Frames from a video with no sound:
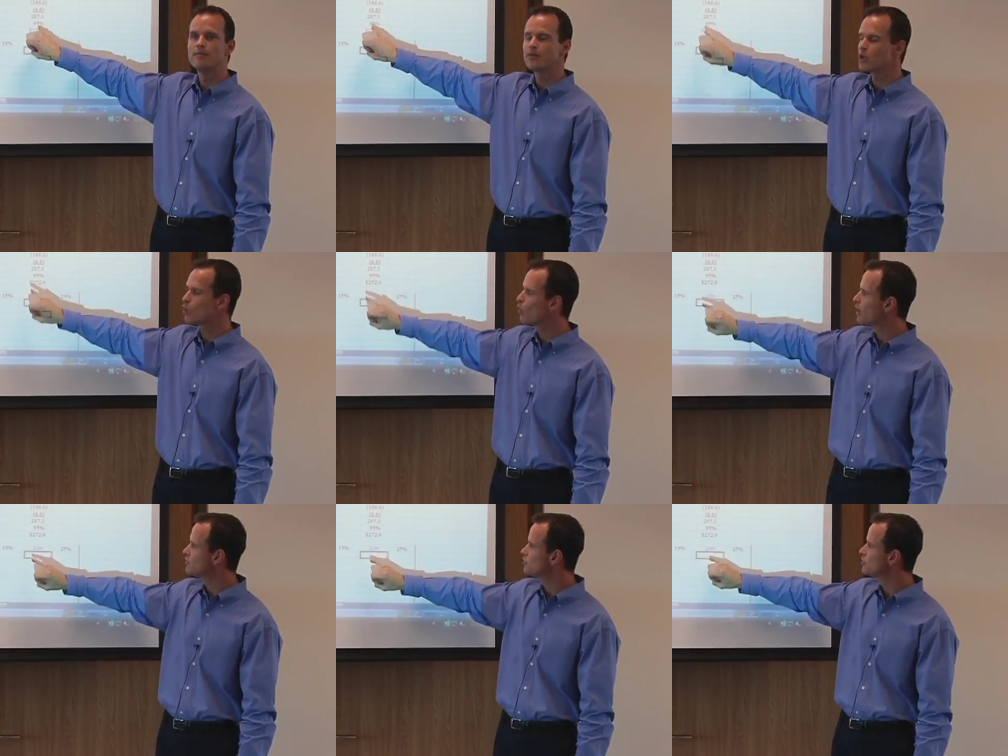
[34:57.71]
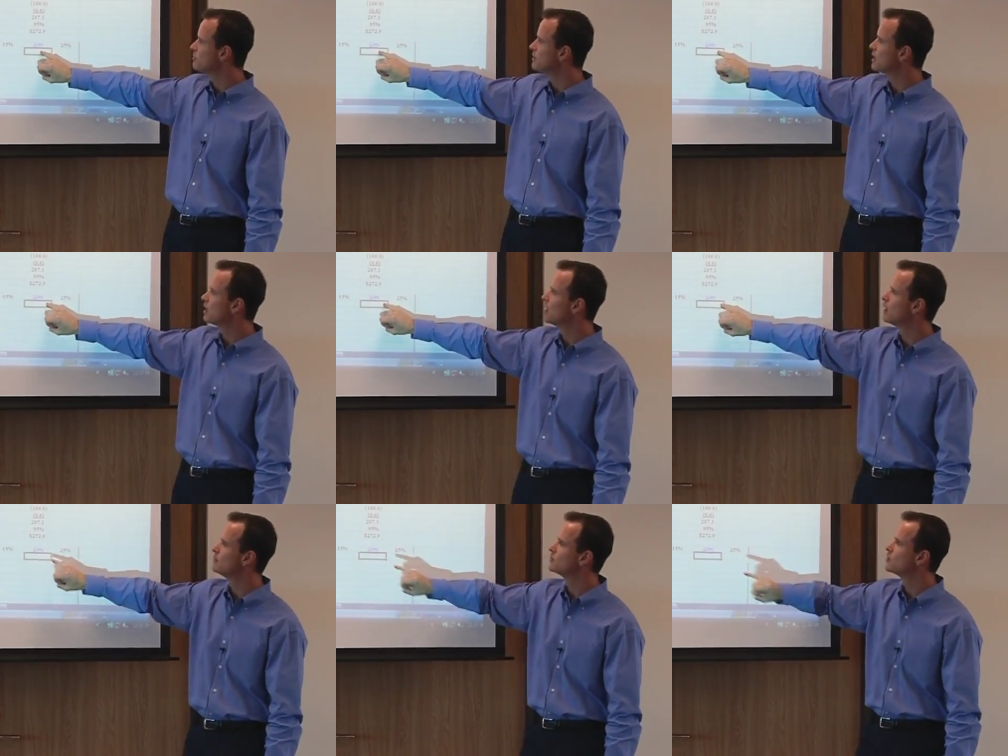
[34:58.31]
the question
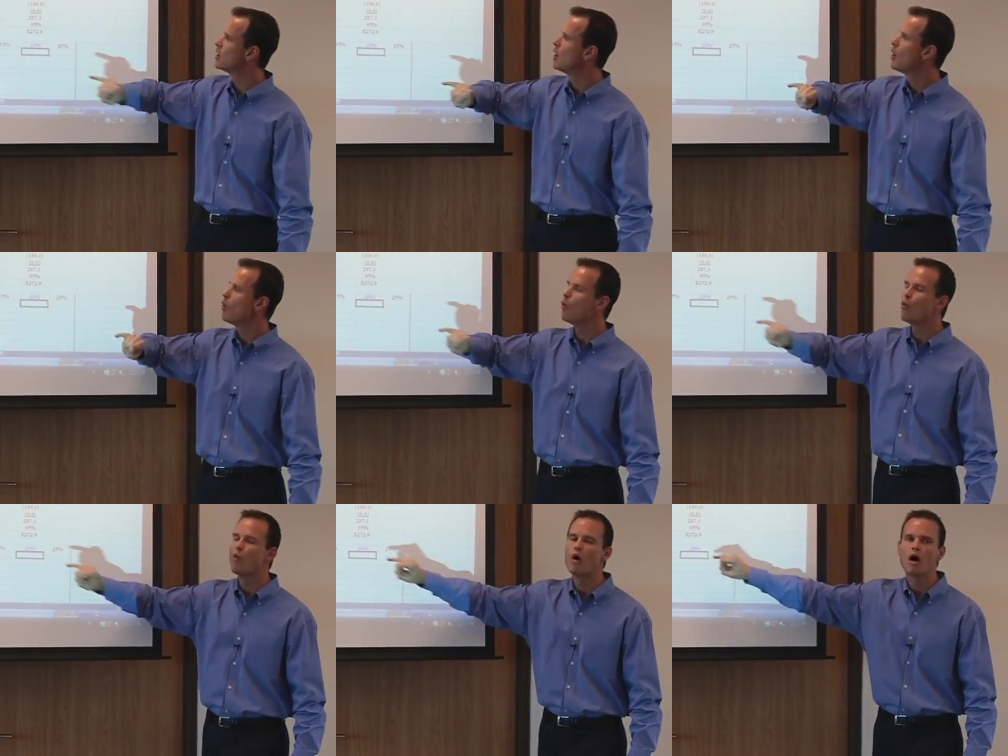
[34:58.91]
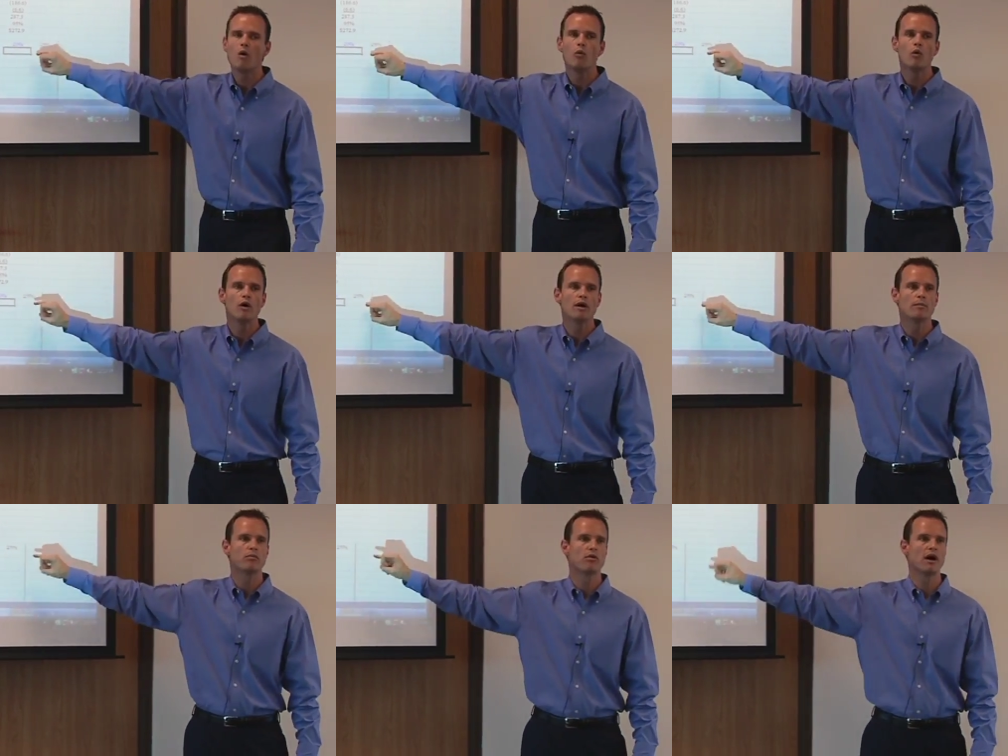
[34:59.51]
becomes what
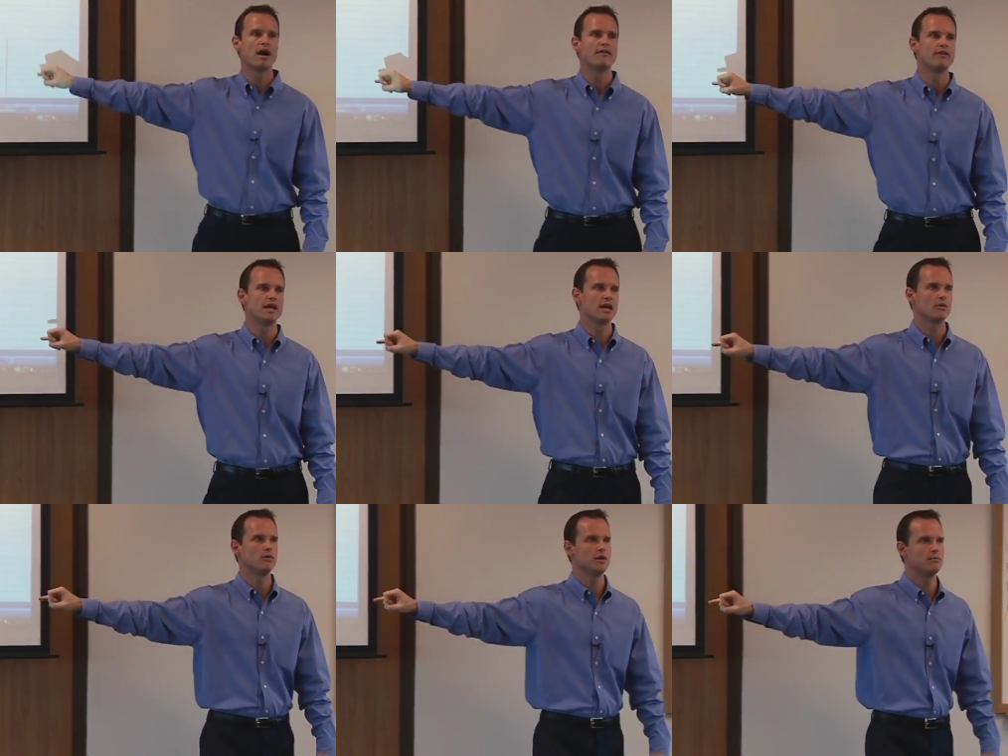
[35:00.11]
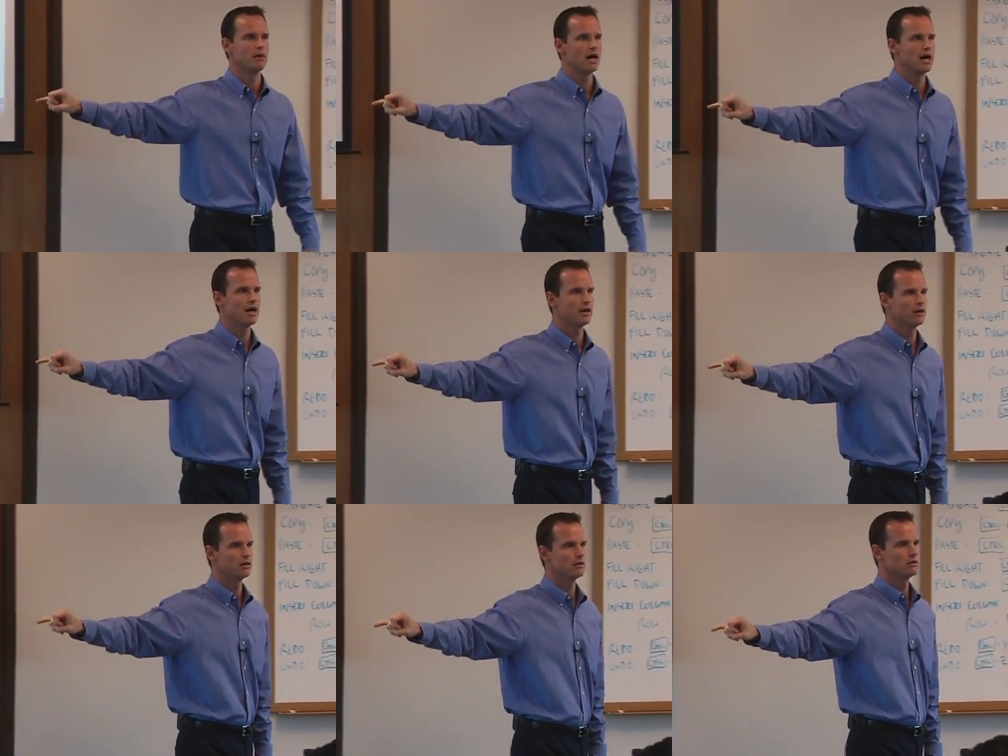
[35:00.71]
would a private equity
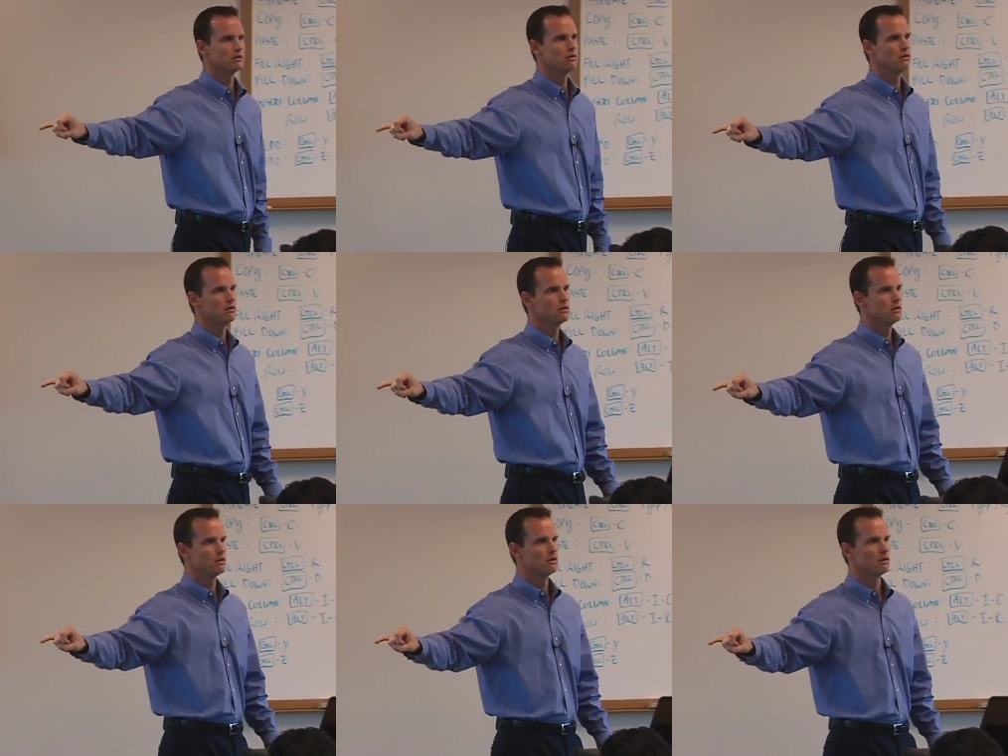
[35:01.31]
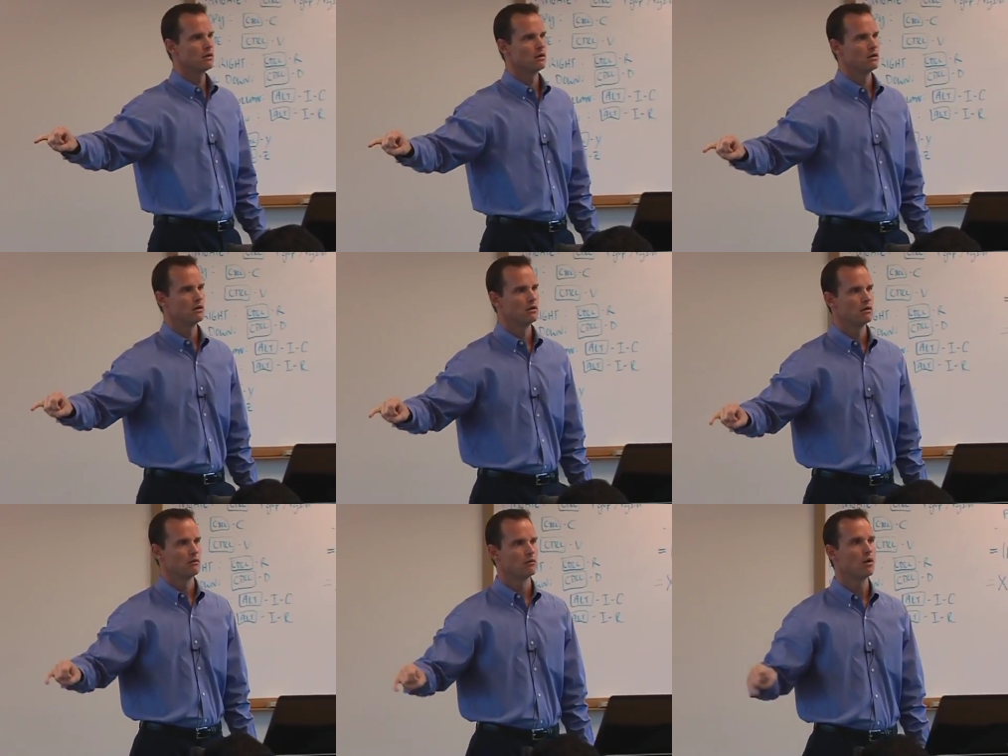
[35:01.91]
buyer
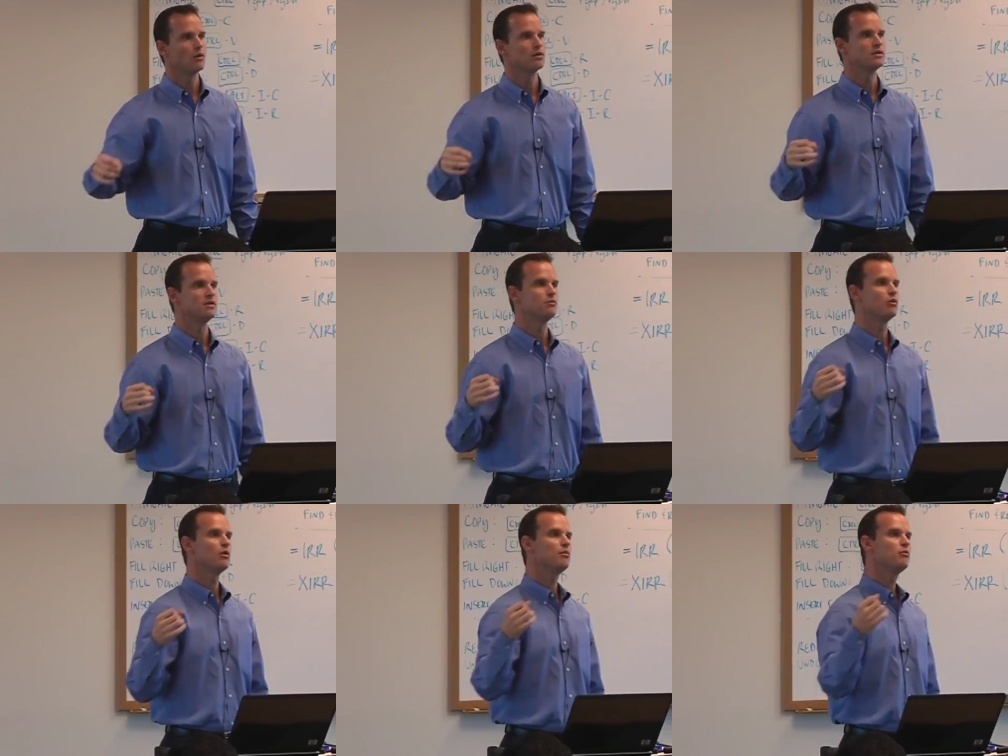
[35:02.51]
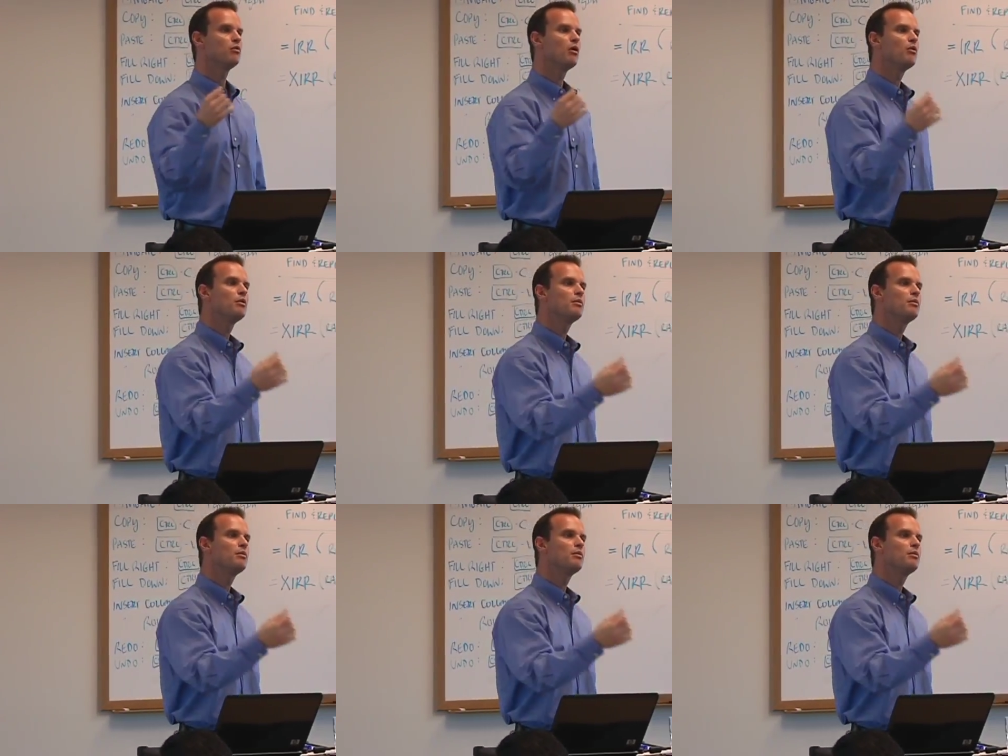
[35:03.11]
what, was, what, what